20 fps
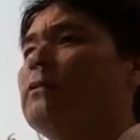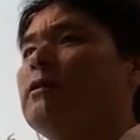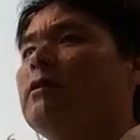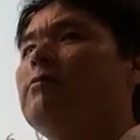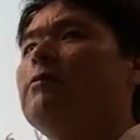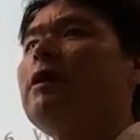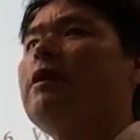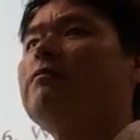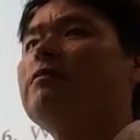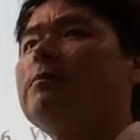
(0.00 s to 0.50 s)

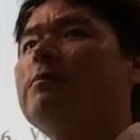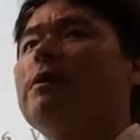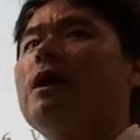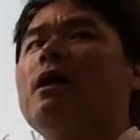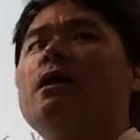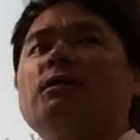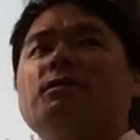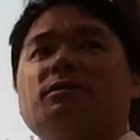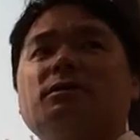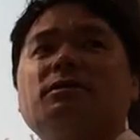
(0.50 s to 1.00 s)
Then we have to
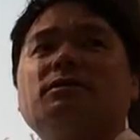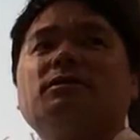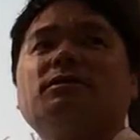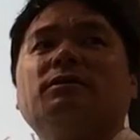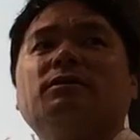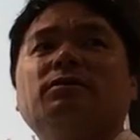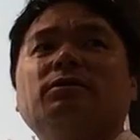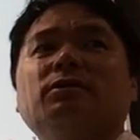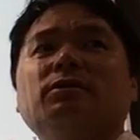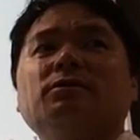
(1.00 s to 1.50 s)
balance this,
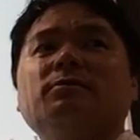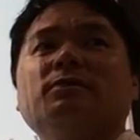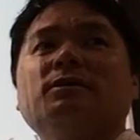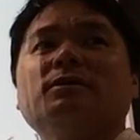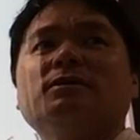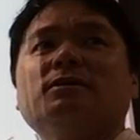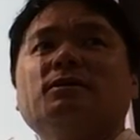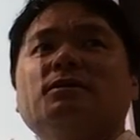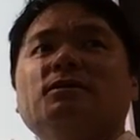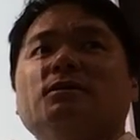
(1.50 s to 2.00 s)
of course,
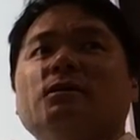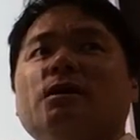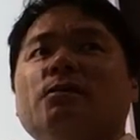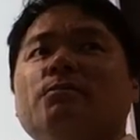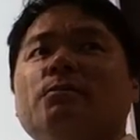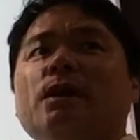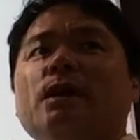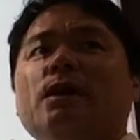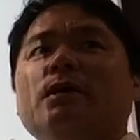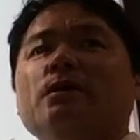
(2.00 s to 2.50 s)
because this is
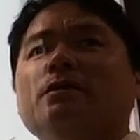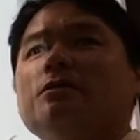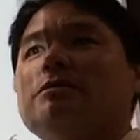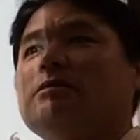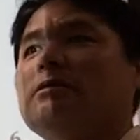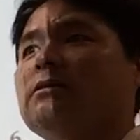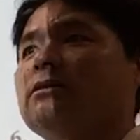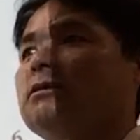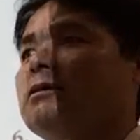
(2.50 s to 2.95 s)
not balanced.